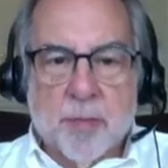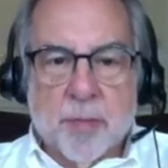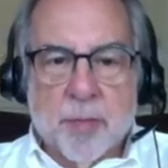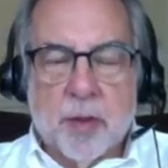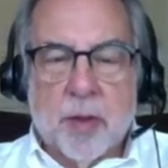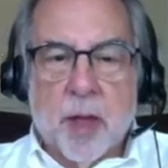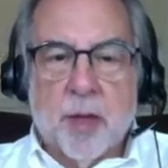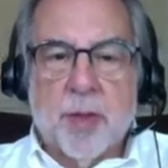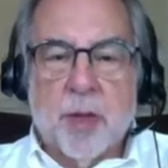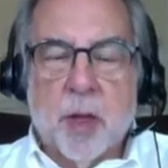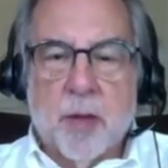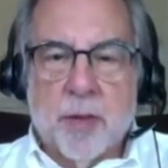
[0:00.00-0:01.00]
the day
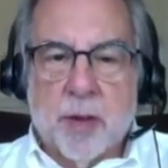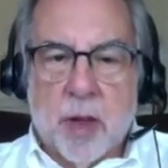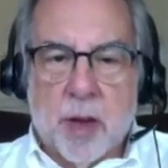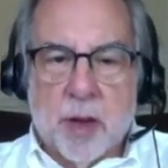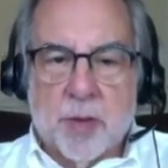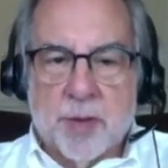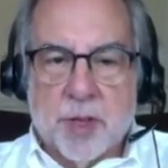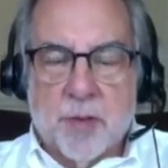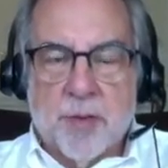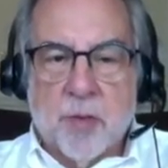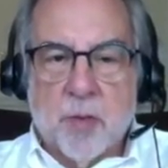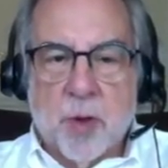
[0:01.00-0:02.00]
at the end of
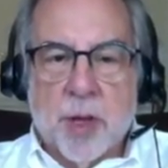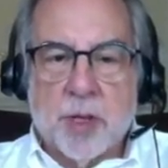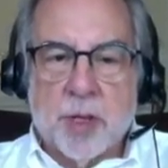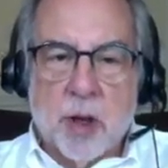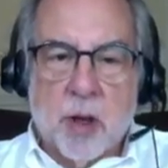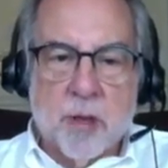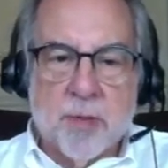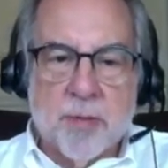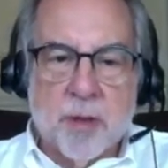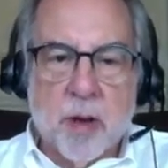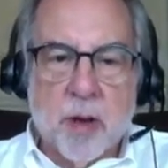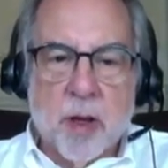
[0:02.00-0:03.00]
7 weeks
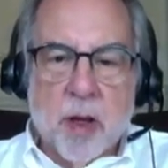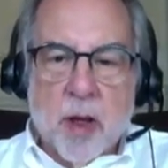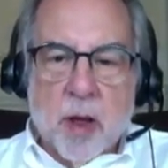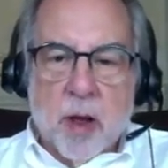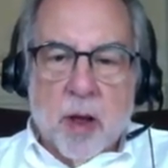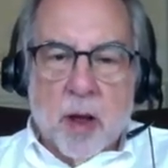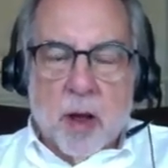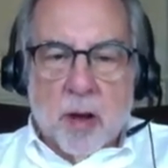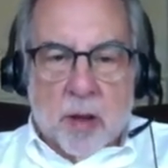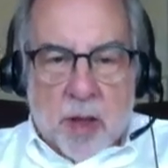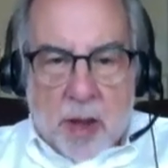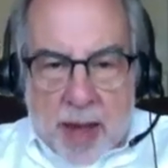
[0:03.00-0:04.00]
of
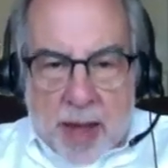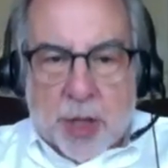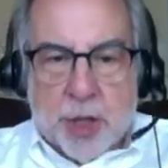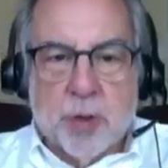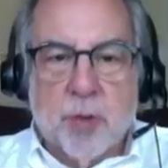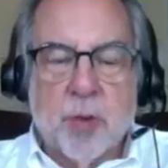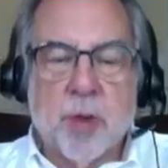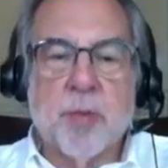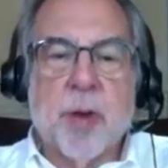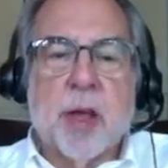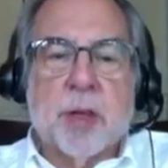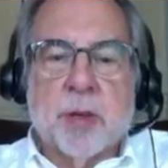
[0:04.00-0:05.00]
a connection
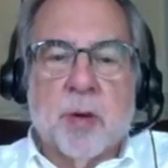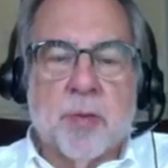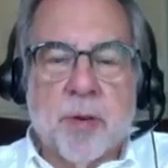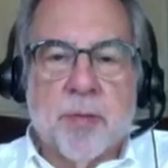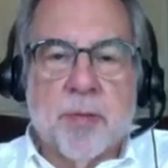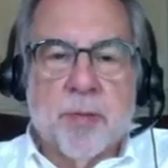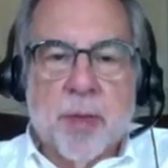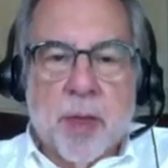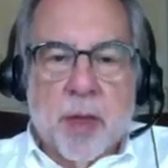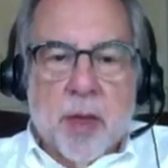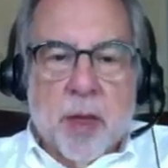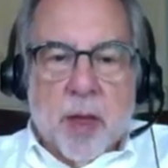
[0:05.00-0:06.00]
with Passover.
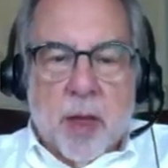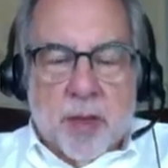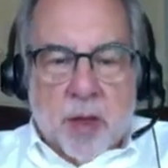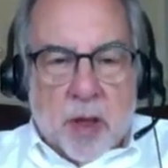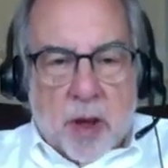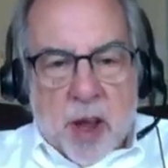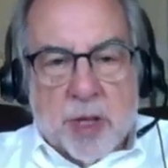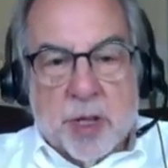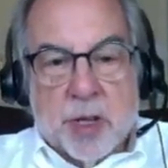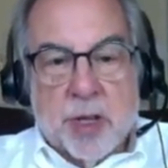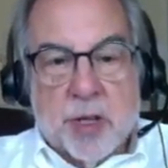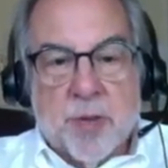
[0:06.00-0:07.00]
And the
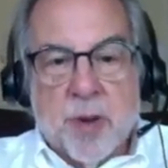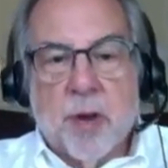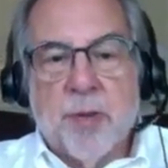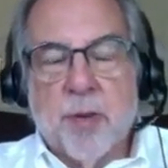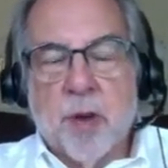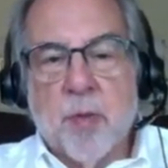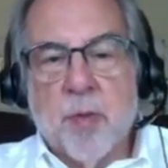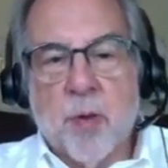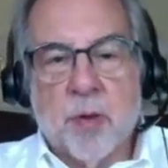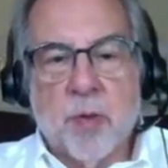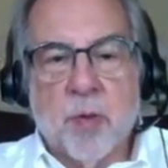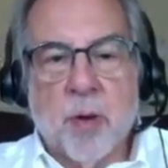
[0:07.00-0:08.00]
connection is a very, very
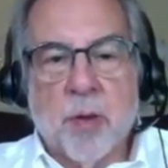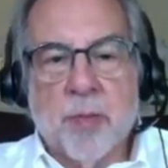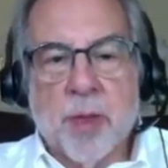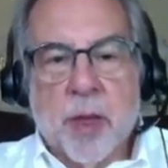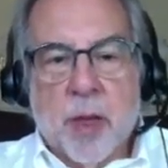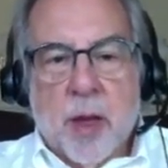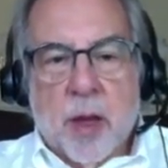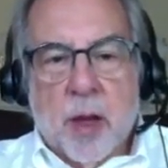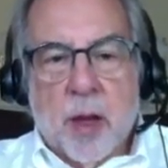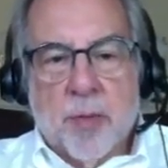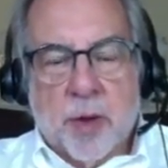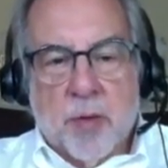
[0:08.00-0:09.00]
important one.
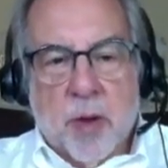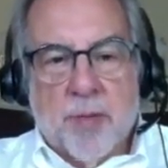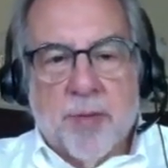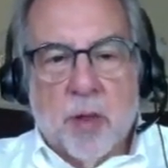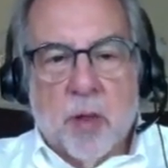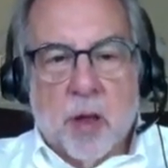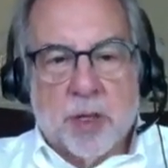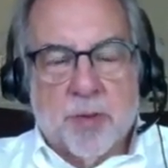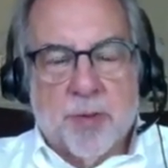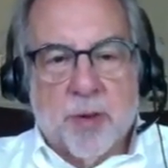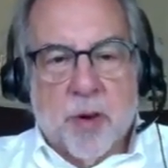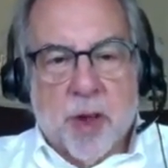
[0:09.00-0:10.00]
The great
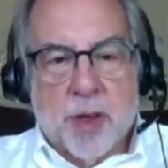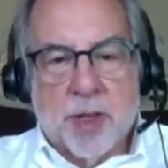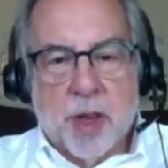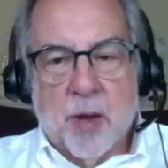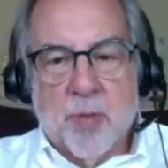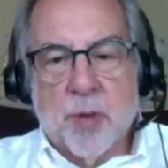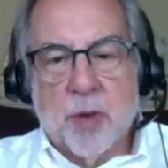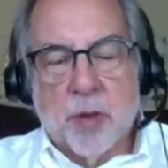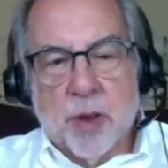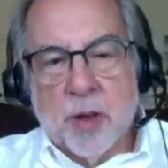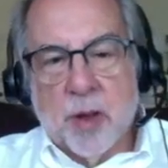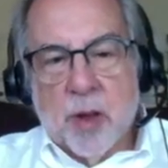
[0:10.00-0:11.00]
philosopher Isaiah
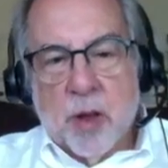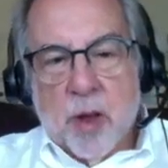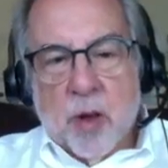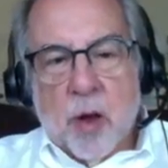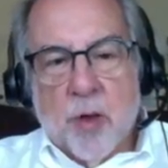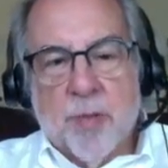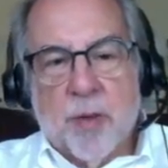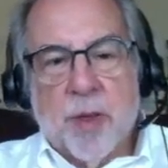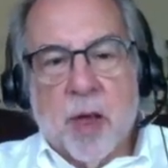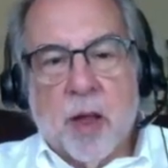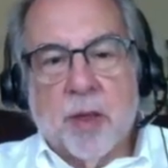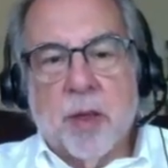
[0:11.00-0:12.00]
Berlin offered
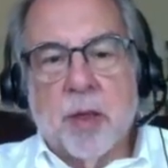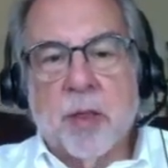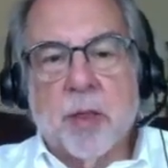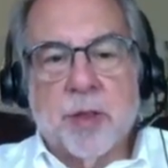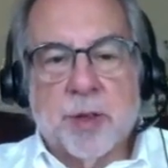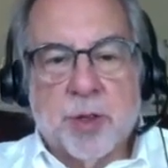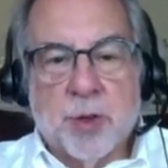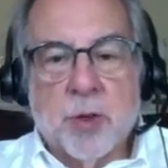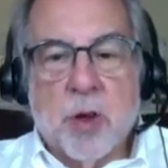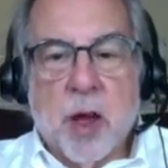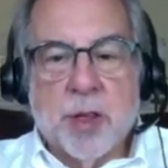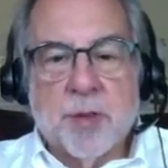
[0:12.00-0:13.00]
the idea that there's two
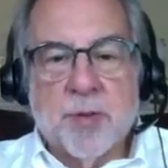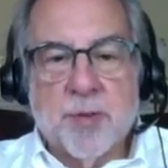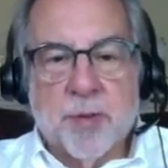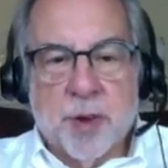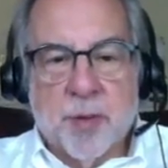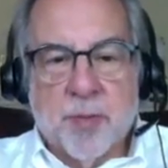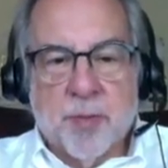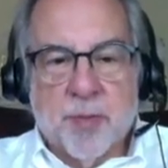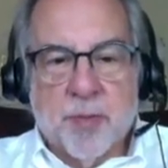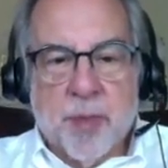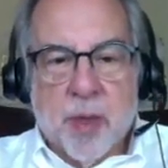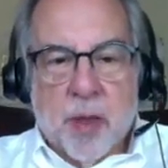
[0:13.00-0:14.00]
kinds of freedom:
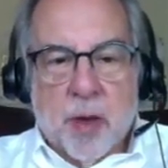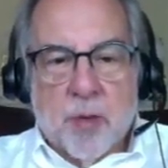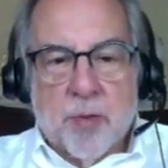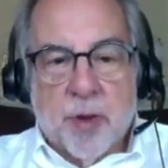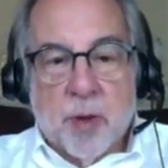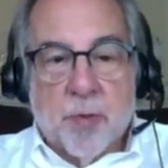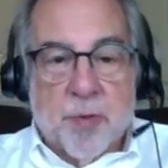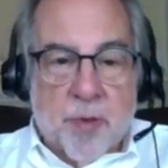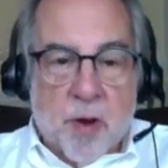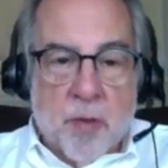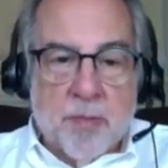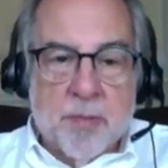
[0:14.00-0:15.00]
freedom
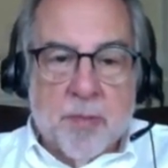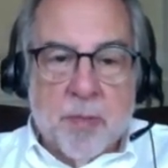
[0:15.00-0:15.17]
from